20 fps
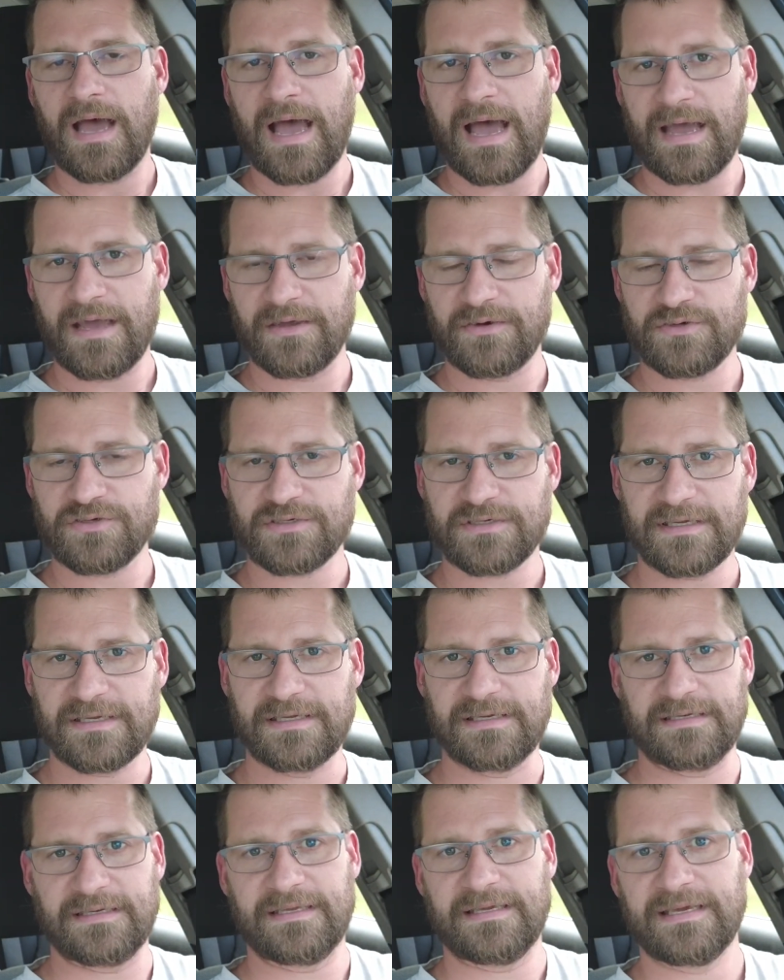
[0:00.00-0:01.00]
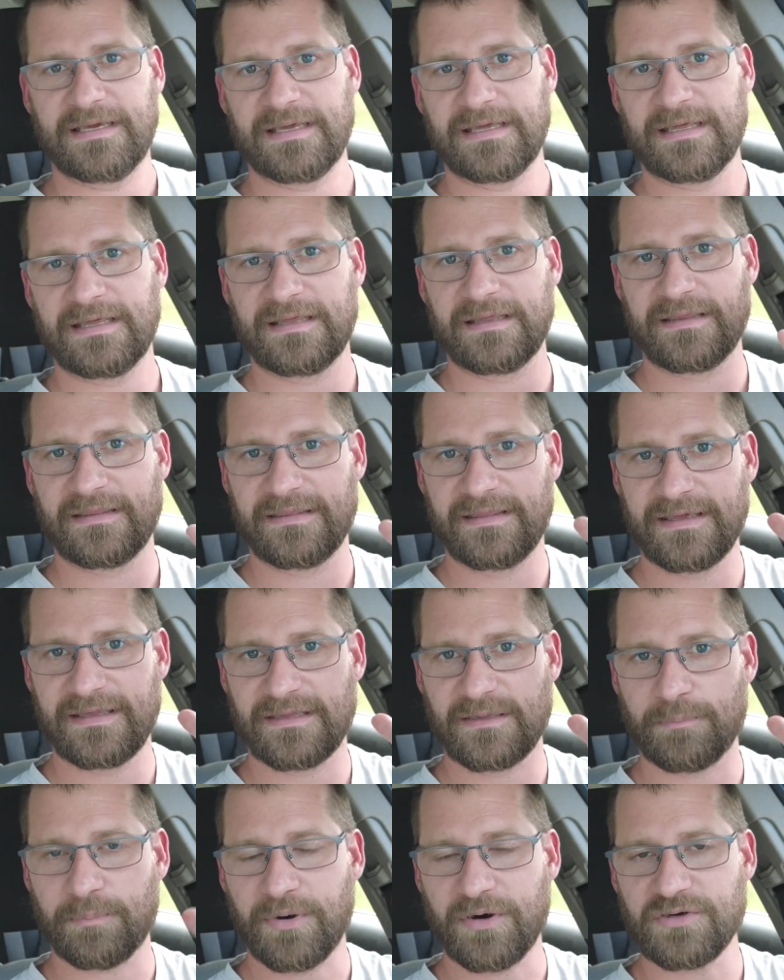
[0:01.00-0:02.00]
I understand that
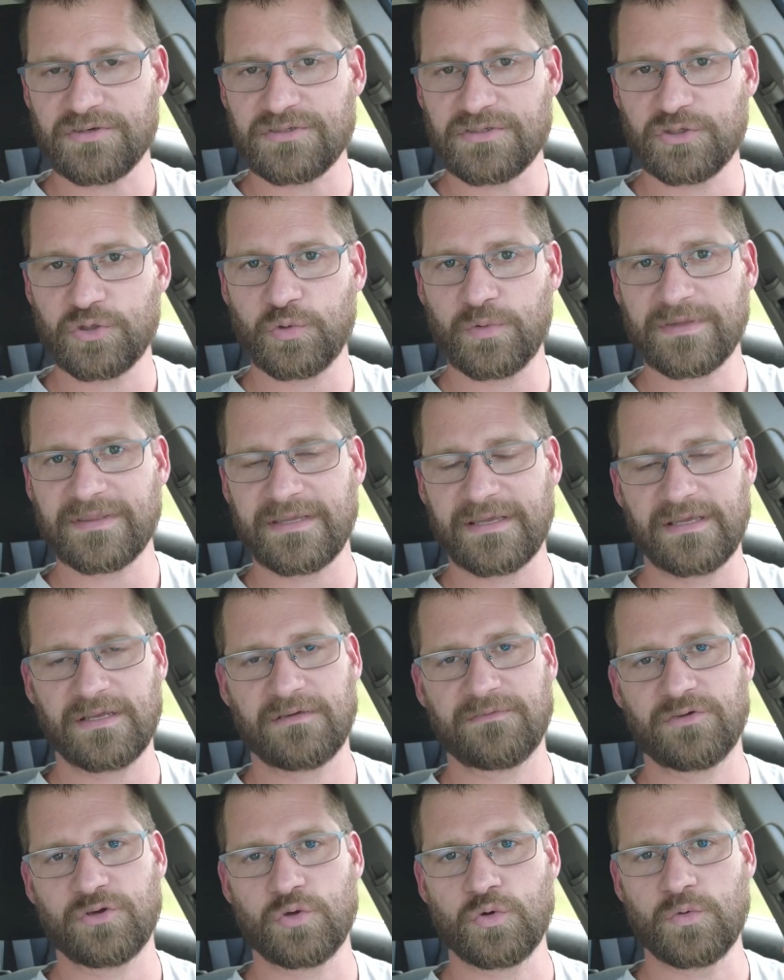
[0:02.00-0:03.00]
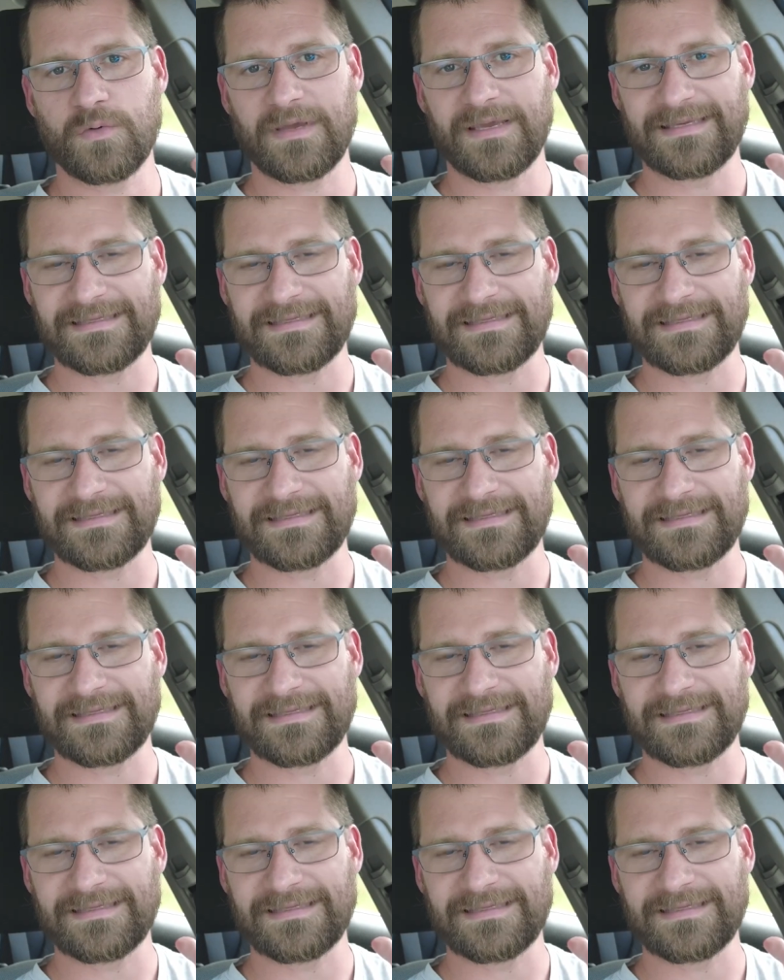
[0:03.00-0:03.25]
the person doing the interview